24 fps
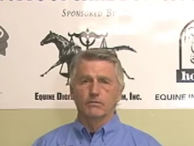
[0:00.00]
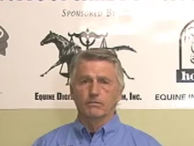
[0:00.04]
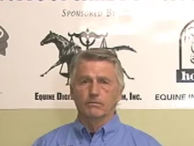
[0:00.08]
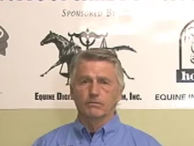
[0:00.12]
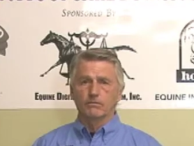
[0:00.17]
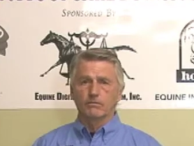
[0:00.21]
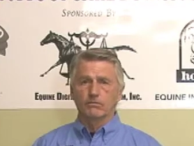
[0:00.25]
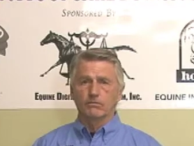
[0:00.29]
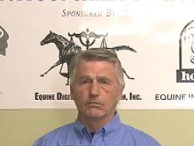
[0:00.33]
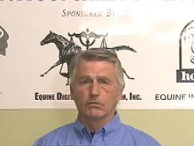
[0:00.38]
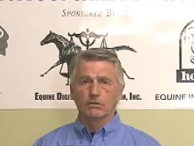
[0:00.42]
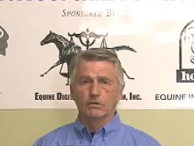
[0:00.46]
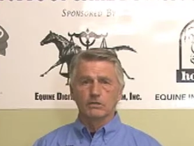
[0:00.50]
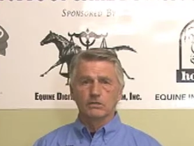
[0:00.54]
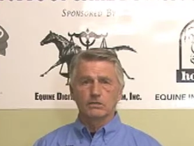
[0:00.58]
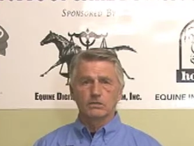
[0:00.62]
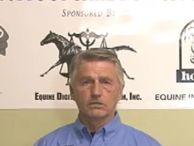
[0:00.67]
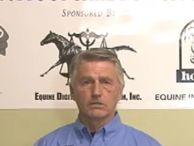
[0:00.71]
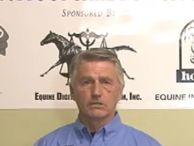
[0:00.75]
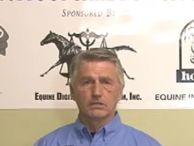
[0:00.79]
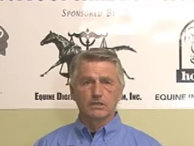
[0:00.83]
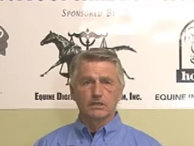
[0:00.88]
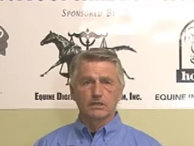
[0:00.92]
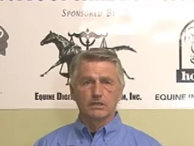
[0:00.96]

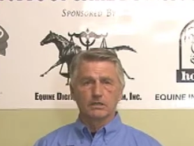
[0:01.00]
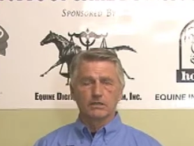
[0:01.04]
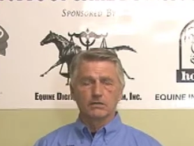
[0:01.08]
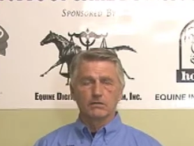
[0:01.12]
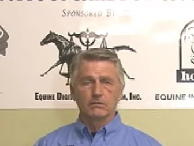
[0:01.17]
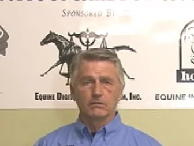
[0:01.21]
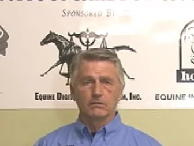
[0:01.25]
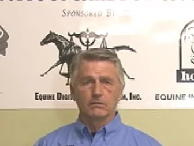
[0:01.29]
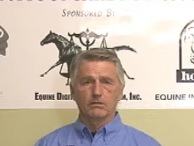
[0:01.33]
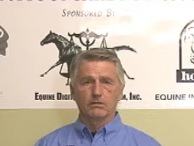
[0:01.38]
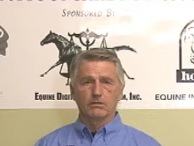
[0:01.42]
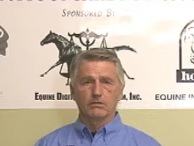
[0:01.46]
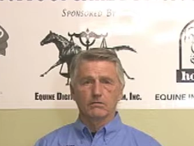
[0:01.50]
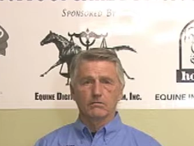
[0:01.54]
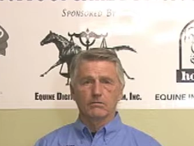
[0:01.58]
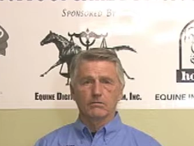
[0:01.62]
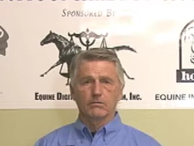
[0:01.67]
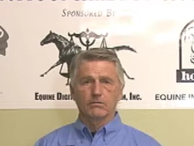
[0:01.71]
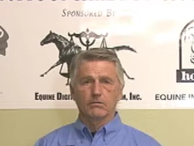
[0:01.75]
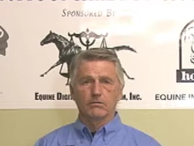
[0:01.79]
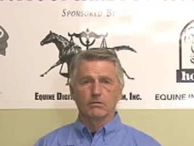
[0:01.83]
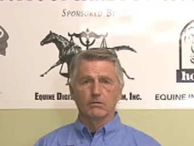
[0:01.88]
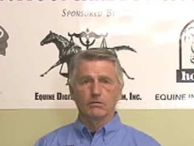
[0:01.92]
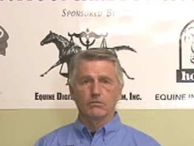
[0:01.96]
once the
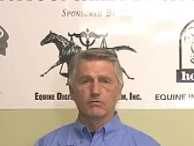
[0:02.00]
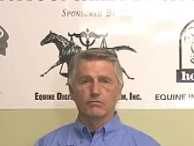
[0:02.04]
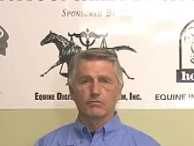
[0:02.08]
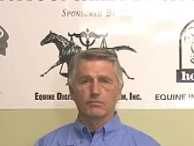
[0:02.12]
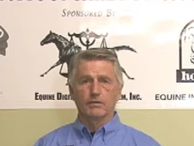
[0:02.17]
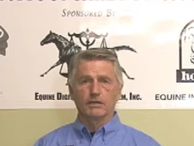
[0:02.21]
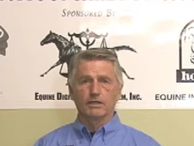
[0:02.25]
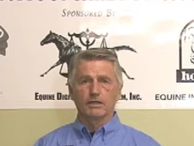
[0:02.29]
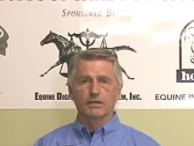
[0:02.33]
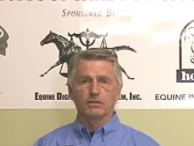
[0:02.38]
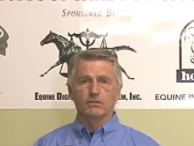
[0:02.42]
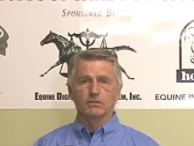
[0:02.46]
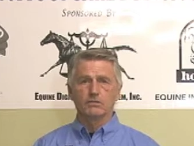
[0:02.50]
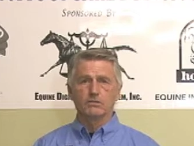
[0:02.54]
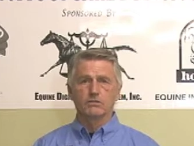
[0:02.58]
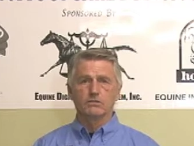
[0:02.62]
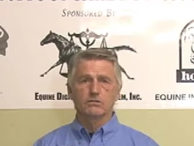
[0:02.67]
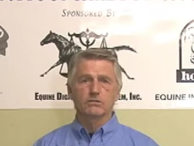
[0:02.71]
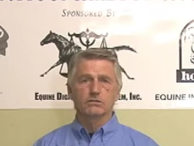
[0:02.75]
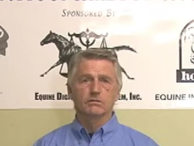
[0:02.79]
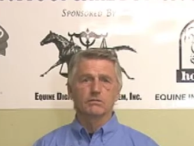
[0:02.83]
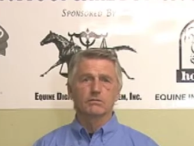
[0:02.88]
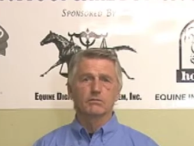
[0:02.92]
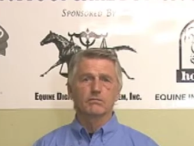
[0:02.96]
growth
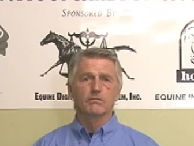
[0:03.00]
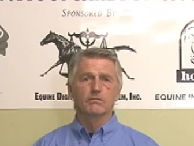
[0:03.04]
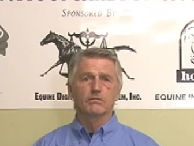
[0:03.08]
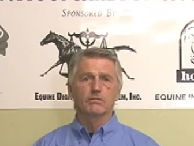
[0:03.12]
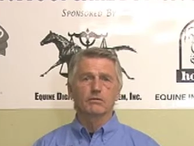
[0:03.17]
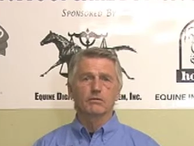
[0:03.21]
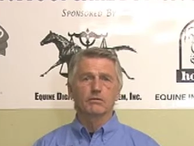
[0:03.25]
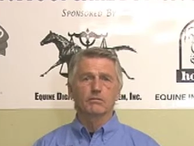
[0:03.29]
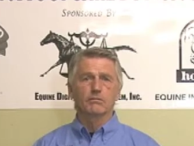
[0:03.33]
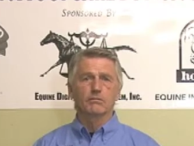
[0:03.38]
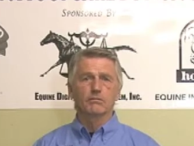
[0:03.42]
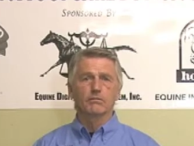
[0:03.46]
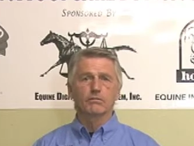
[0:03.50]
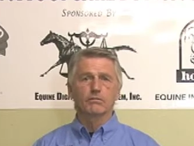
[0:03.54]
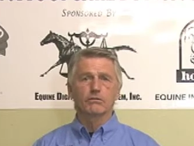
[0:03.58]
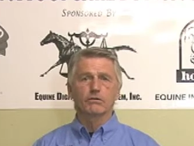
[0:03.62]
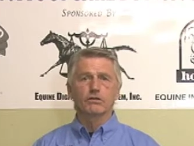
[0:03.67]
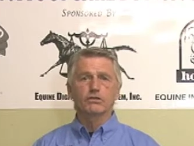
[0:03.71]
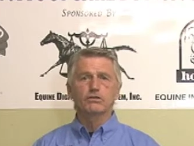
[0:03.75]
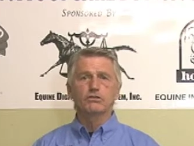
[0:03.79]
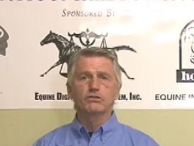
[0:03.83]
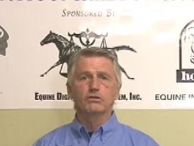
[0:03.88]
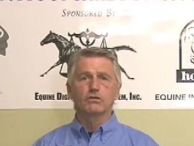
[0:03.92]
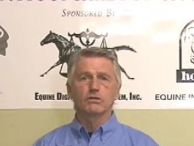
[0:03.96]
plates
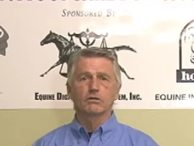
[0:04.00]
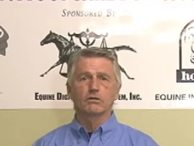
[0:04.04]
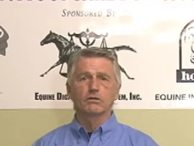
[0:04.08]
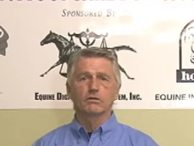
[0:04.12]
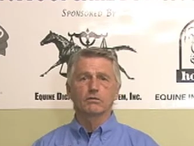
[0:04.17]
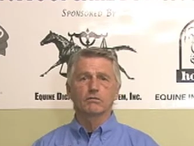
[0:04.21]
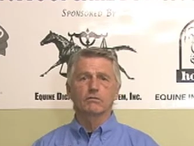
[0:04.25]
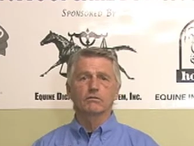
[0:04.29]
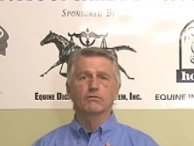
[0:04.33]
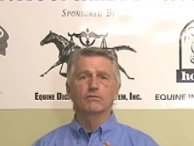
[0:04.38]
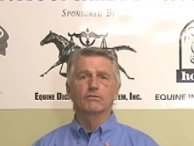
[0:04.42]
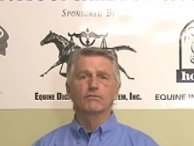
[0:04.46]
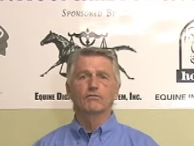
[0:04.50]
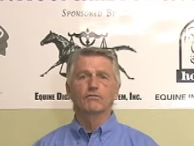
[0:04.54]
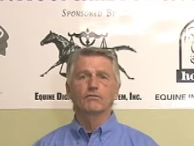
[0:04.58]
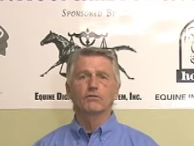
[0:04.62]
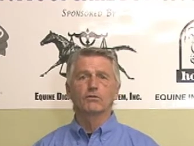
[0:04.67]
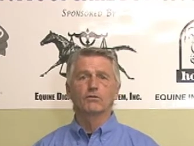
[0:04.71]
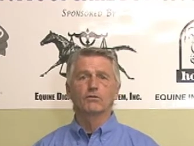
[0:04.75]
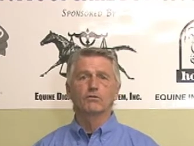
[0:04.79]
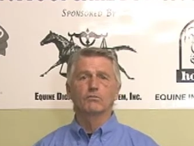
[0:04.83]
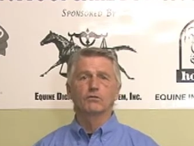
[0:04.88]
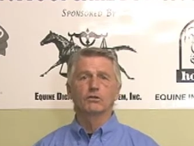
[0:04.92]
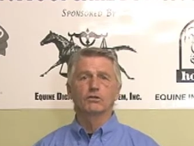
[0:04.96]
reach their
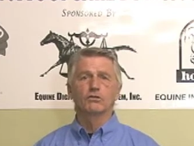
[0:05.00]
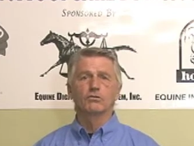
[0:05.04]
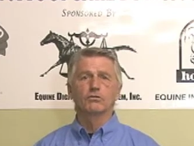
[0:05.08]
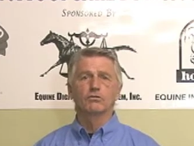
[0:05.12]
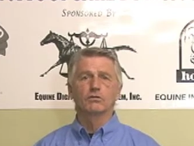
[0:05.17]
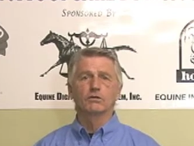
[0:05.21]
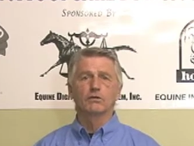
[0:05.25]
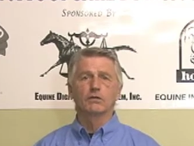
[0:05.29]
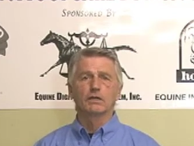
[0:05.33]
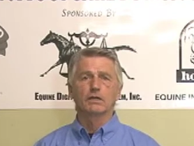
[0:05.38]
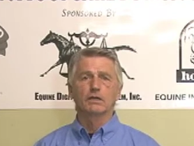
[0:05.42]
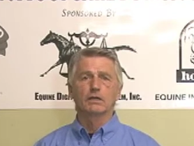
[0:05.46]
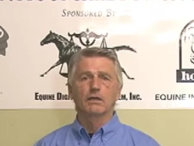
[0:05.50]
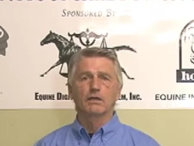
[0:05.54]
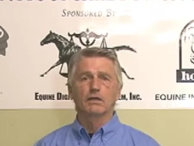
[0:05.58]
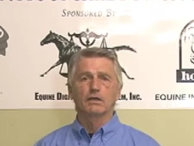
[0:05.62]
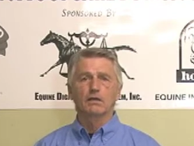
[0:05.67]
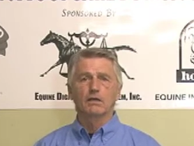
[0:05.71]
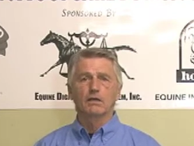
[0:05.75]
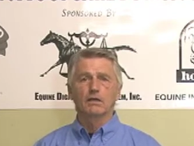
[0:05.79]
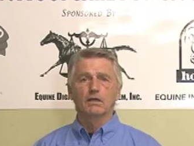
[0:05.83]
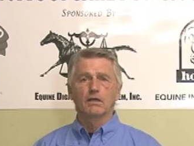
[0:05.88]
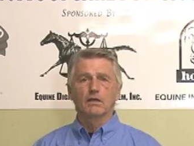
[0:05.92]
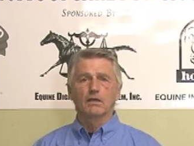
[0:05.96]
full maturity,